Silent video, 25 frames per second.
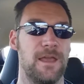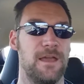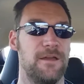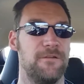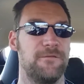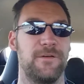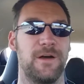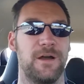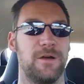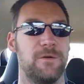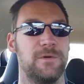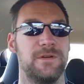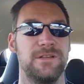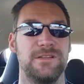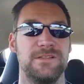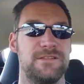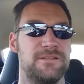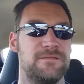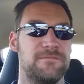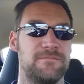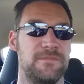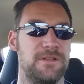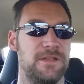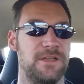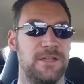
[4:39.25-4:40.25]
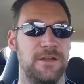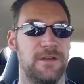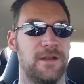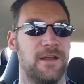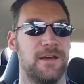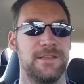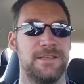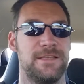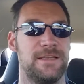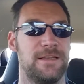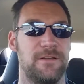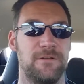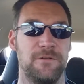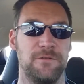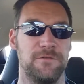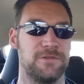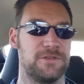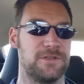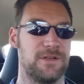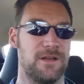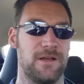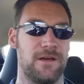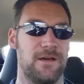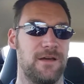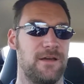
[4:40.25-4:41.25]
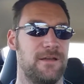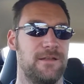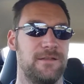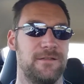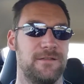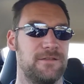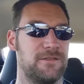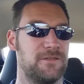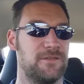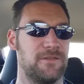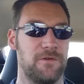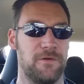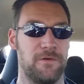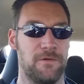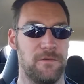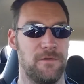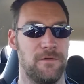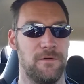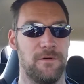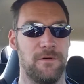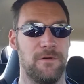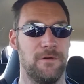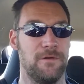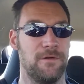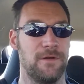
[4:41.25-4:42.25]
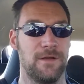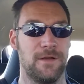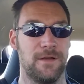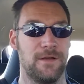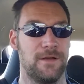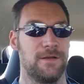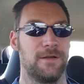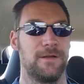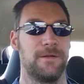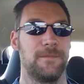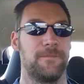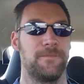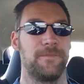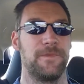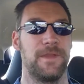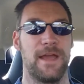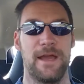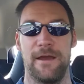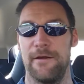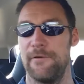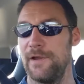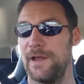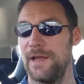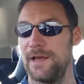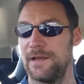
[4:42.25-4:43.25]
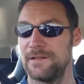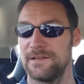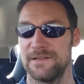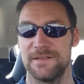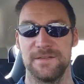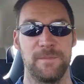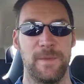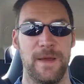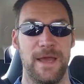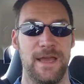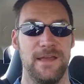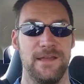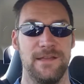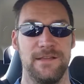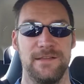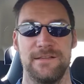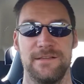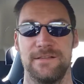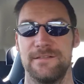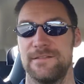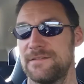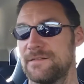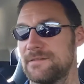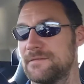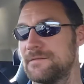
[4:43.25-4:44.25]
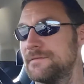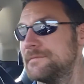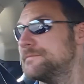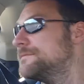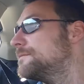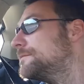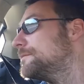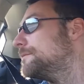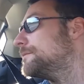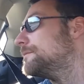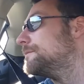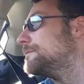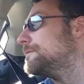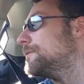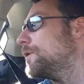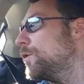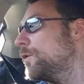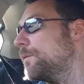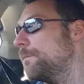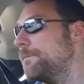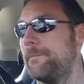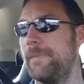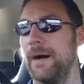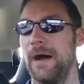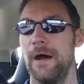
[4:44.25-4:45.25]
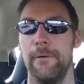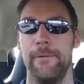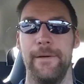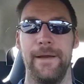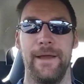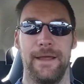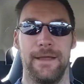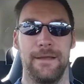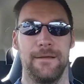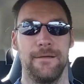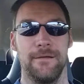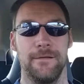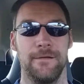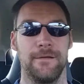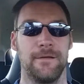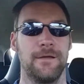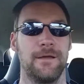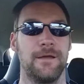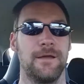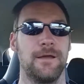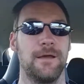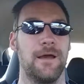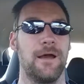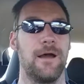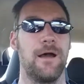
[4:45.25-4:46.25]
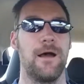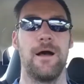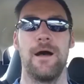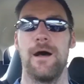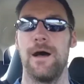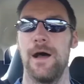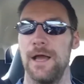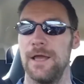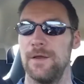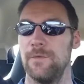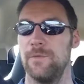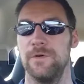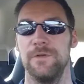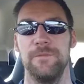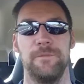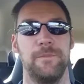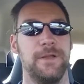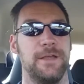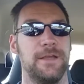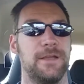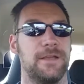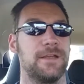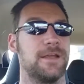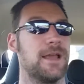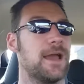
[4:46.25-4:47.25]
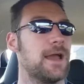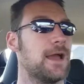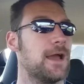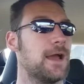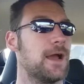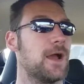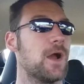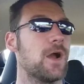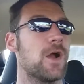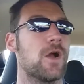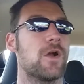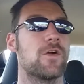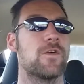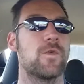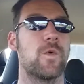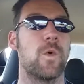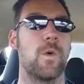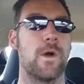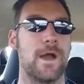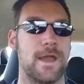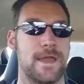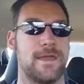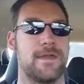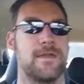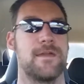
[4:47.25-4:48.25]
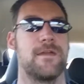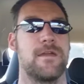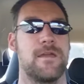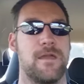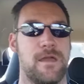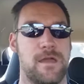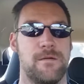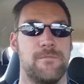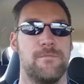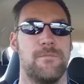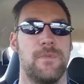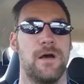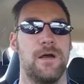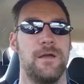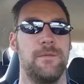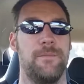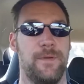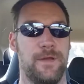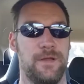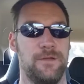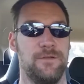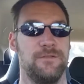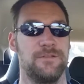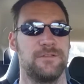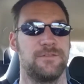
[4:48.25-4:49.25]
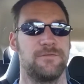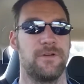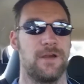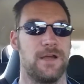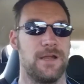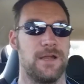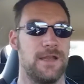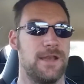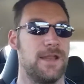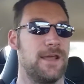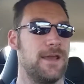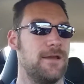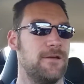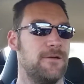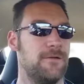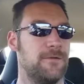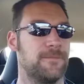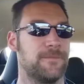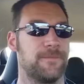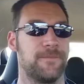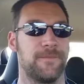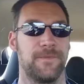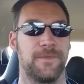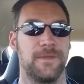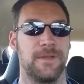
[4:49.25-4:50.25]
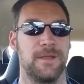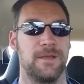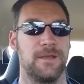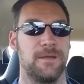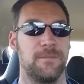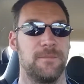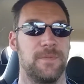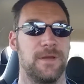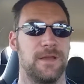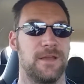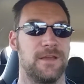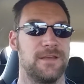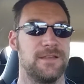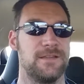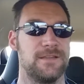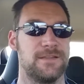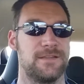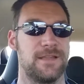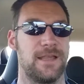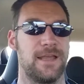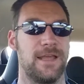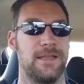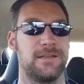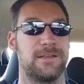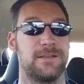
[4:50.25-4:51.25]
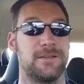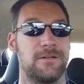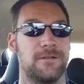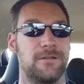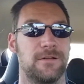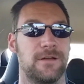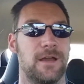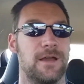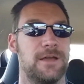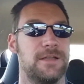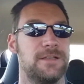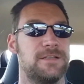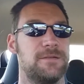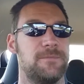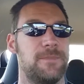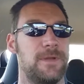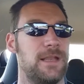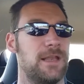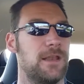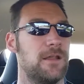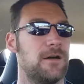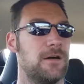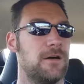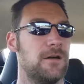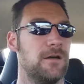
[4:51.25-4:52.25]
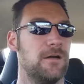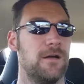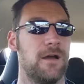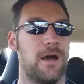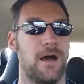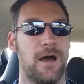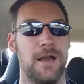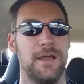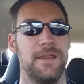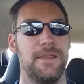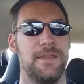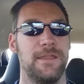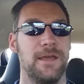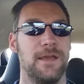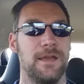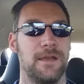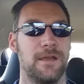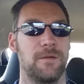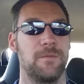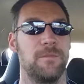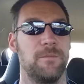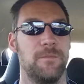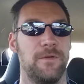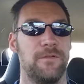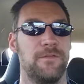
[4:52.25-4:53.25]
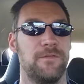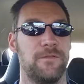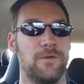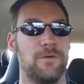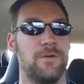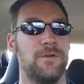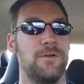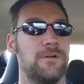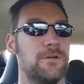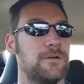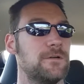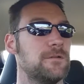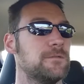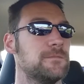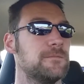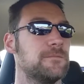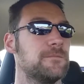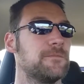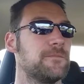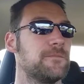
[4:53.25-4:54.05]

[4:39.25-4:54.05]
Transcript: If I was United Launch Alliance or Arianespace or Boeing, I would be quaking in my boots right now, because it's not going to be long, I think, before